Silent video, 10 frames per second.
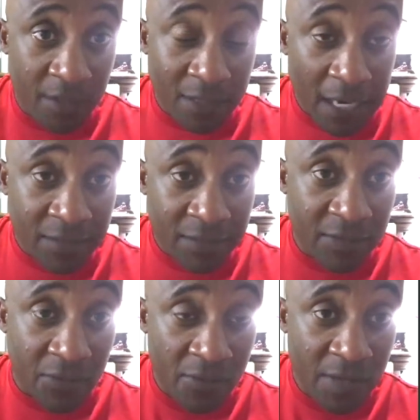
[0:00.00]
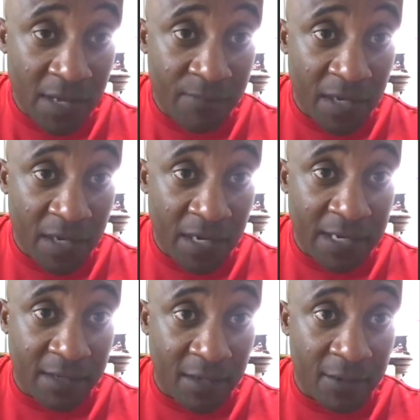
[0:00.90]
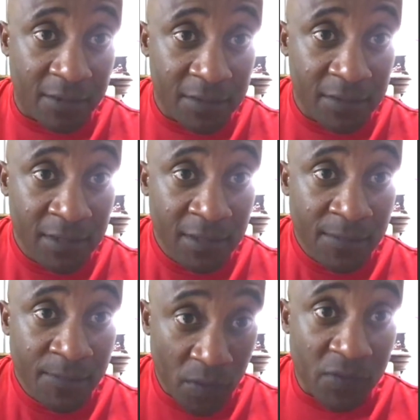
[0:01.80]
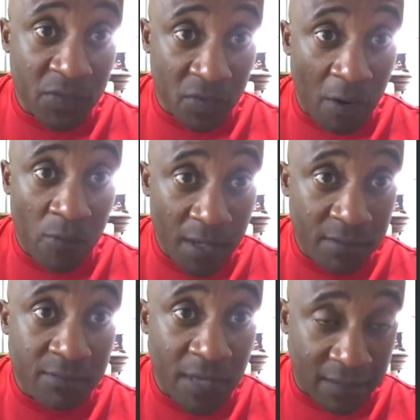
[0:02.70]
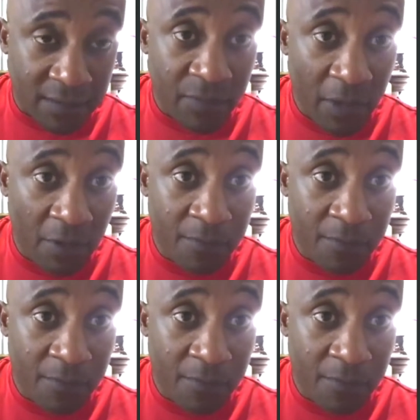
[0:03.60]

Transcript: And I said, screw that, man. I got courage. You know, so I went, got some help.